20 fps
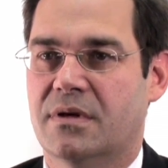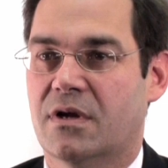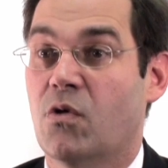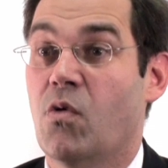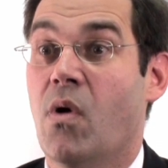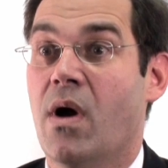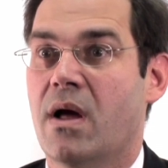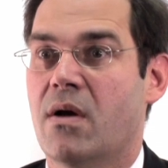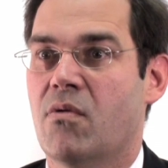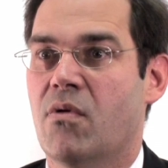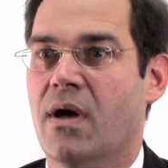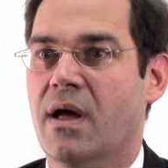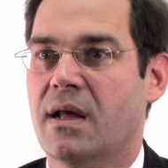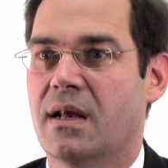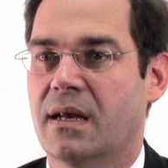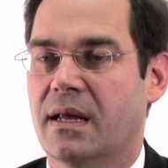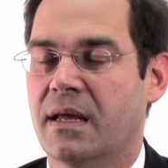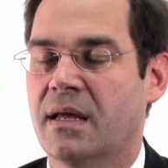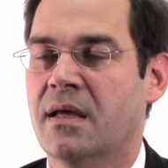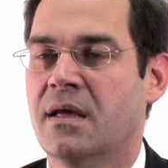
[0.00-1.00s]
quite
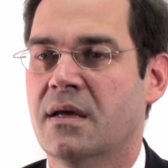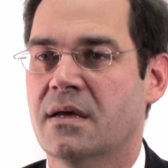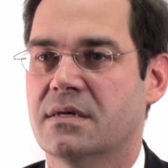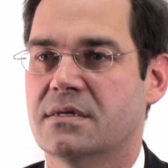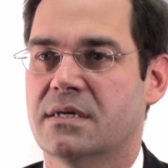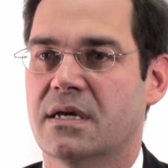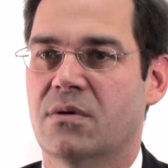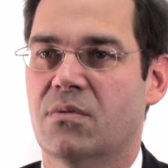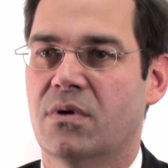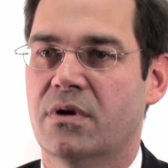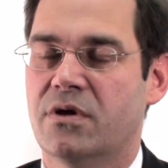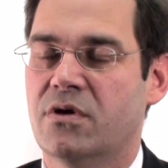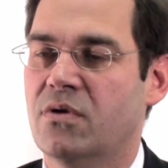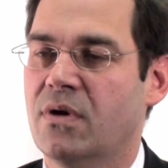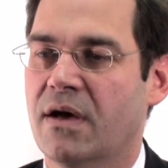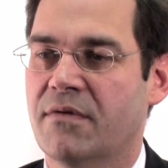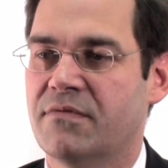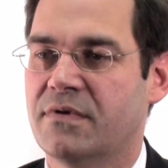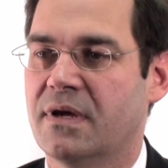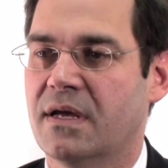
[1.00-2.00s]
rightly say, well, you
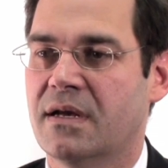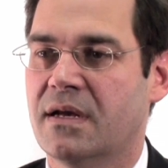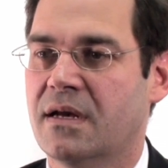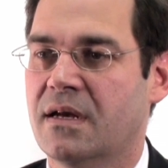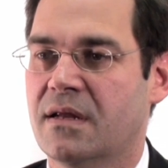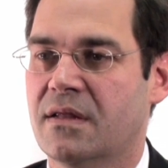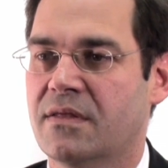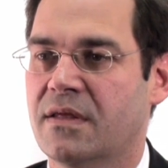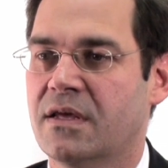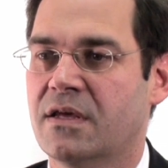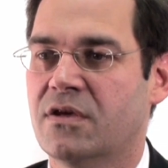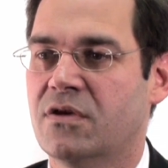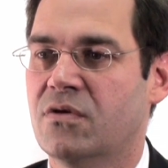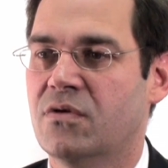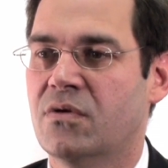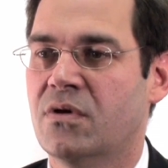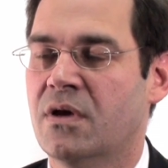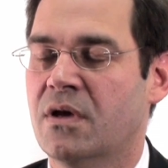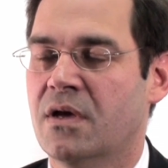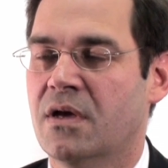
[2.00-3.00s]
haven't done
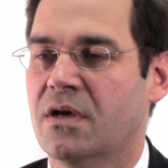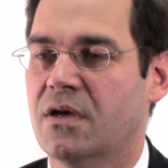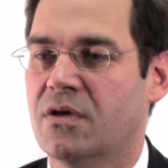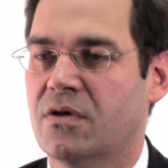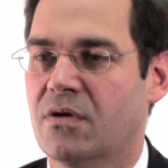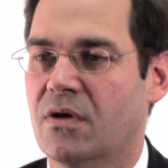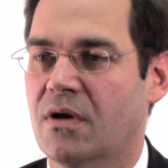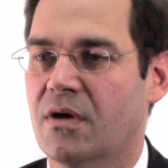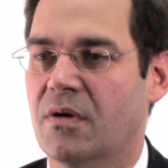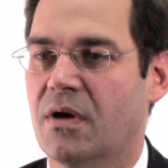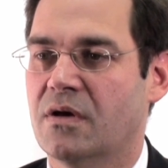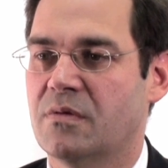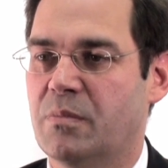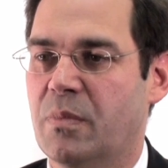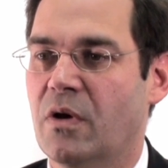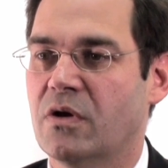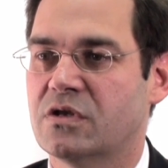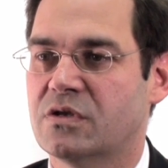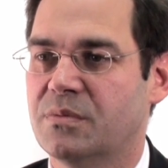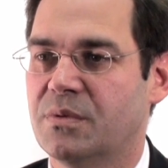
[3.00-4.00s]
anything
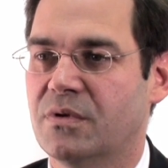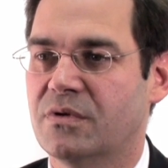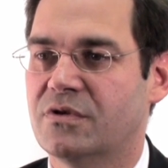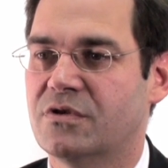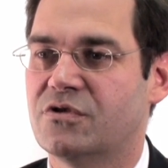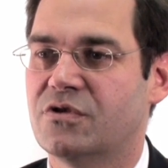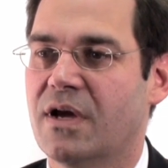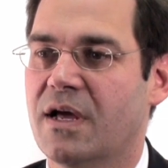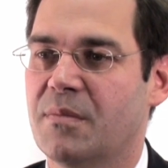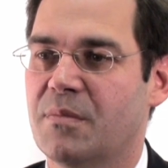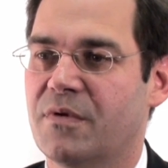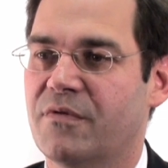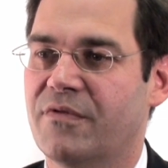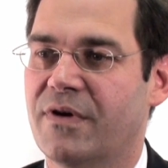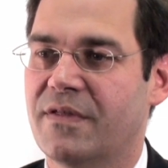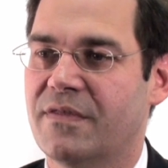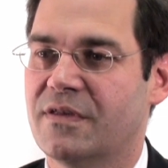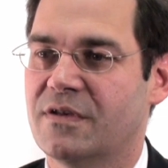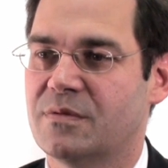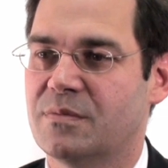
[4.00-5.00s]
possible to try and
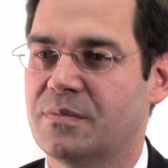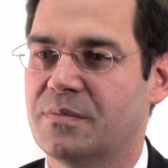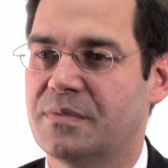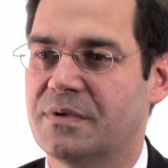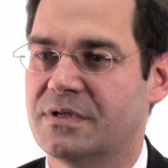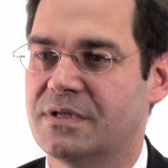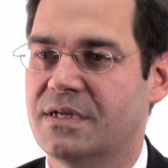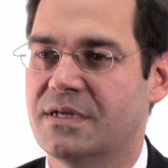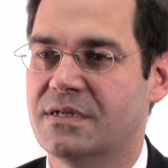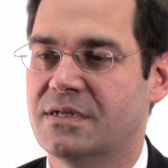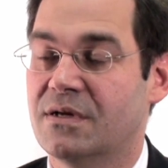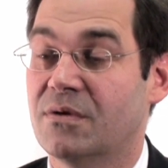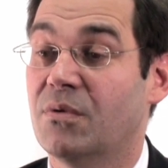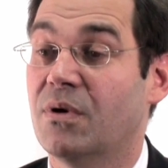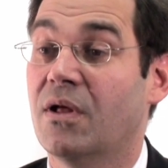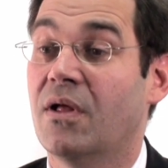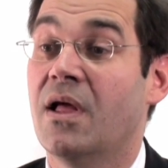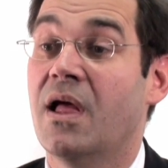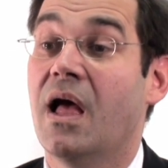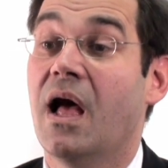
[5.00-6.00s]
prevent this procedure.
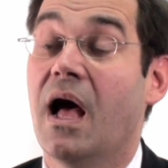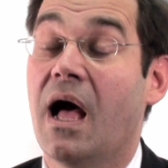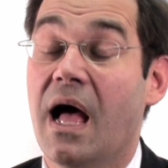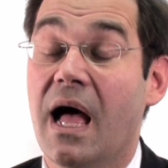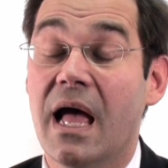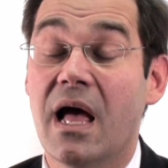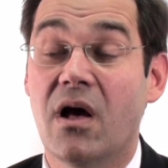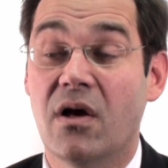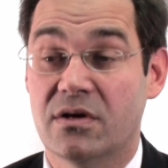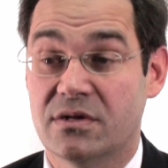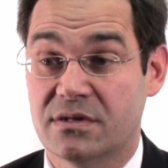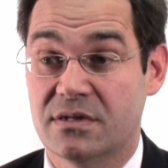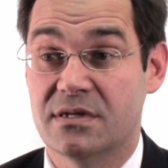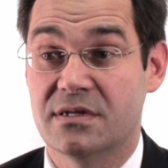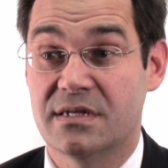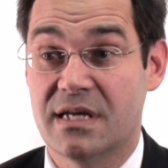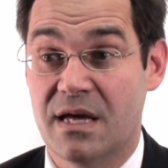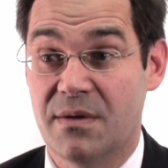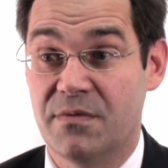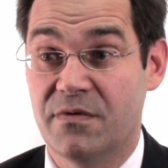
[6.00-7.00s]
Well, I ask the
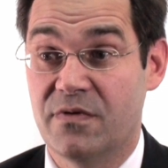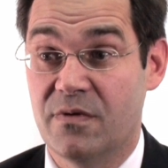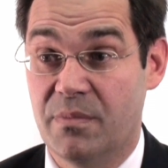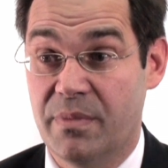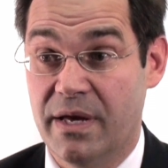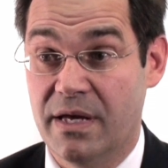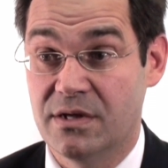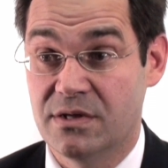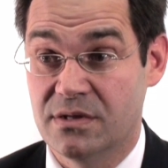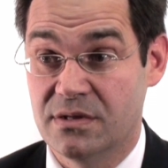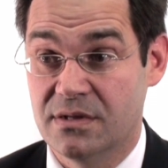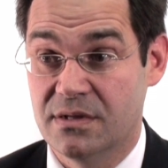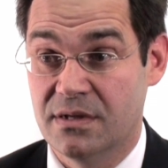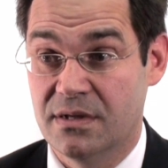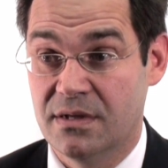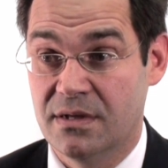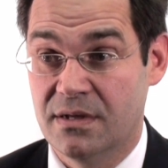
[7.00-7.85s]
same of the patient.